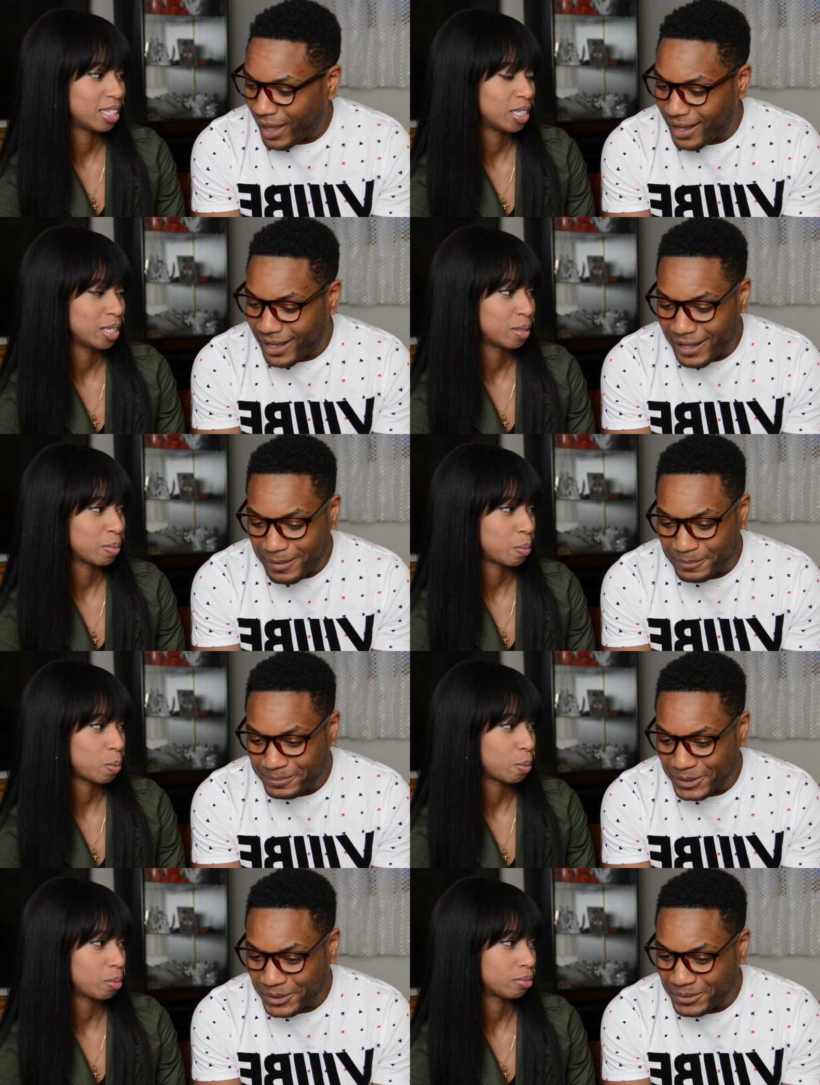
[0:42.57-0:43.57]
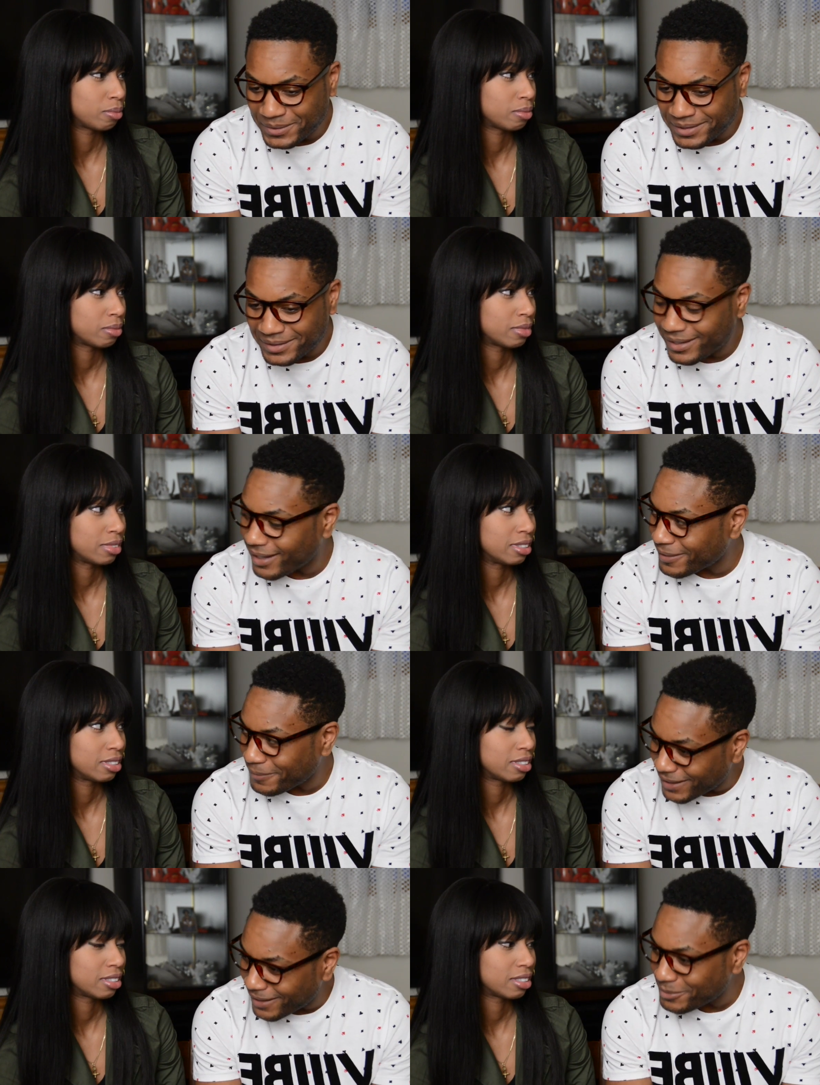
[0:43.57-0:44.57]
Speaker 1: Um, you know, on
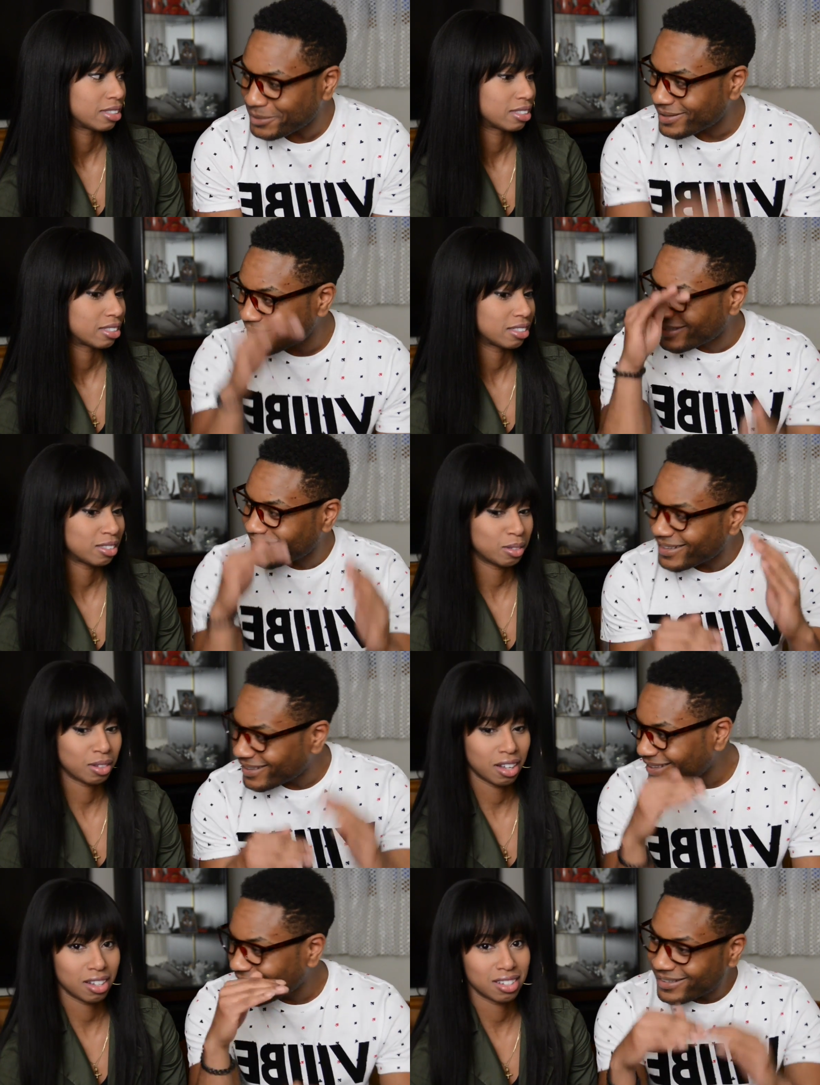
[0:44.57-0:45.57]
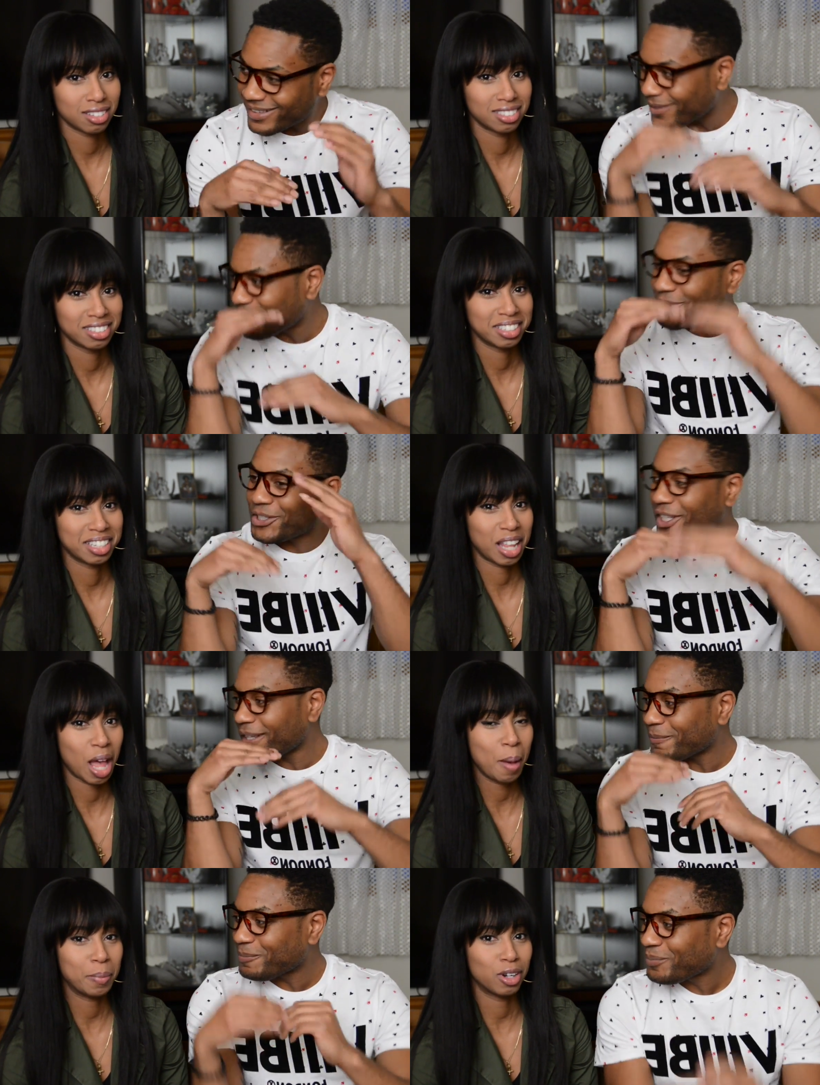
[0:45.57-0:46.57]
different levels. Oh gosh. Levels of
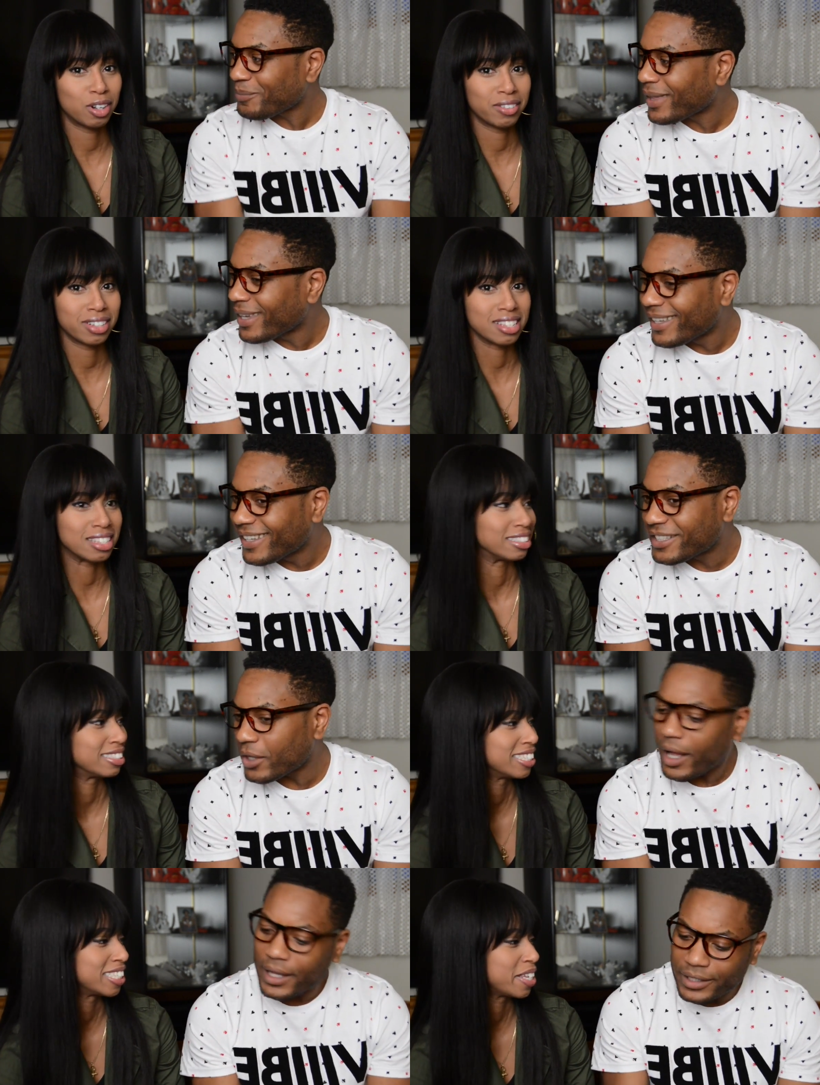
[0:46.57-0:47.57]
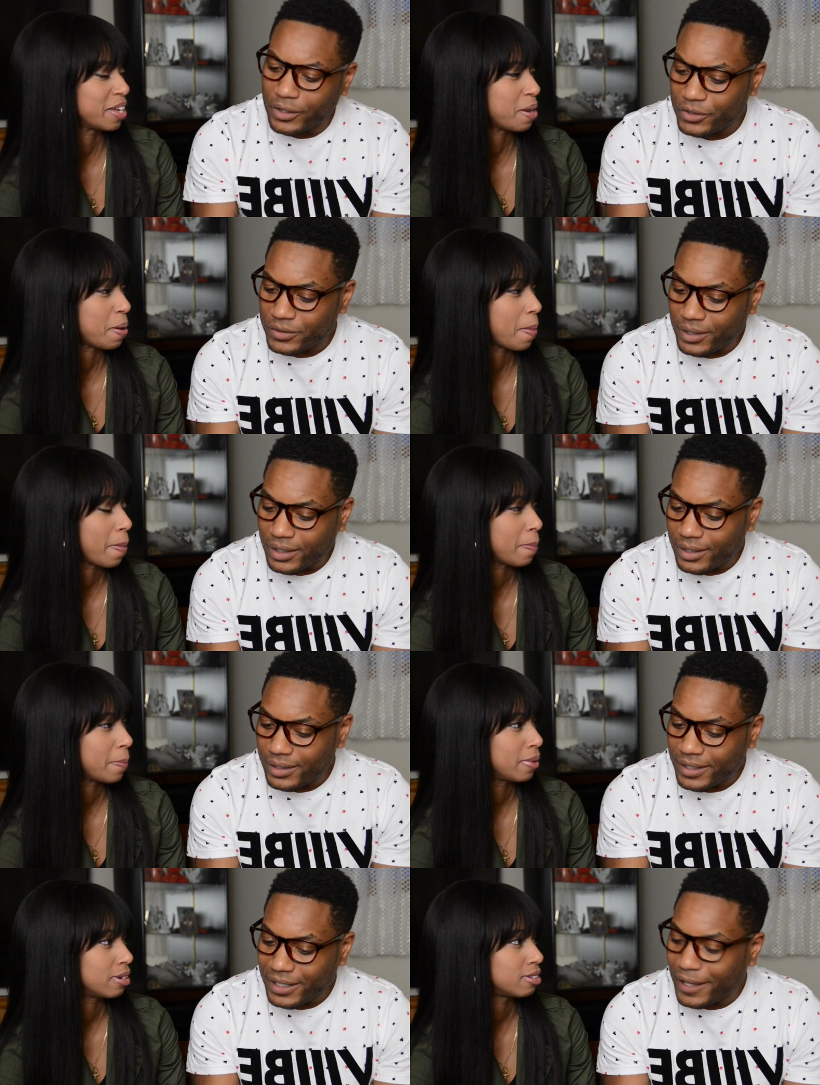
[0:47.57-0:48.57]
shit. I'm nervous. So you know,
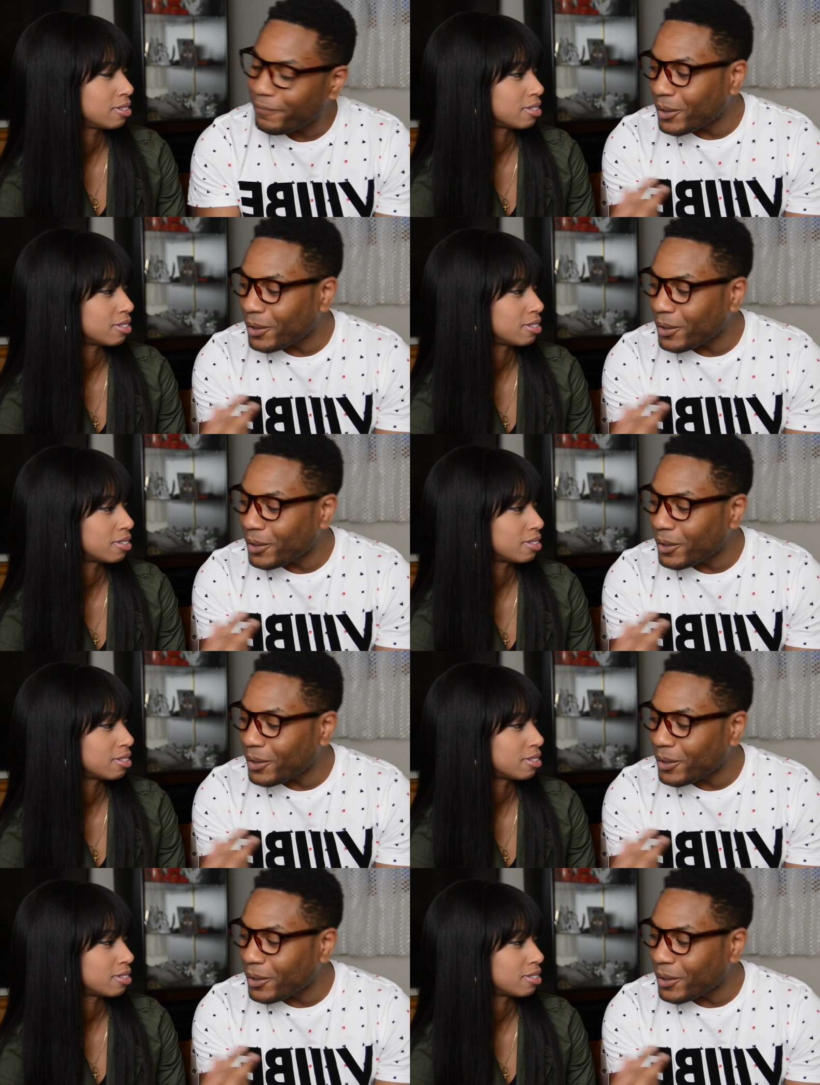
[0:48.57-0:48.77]
if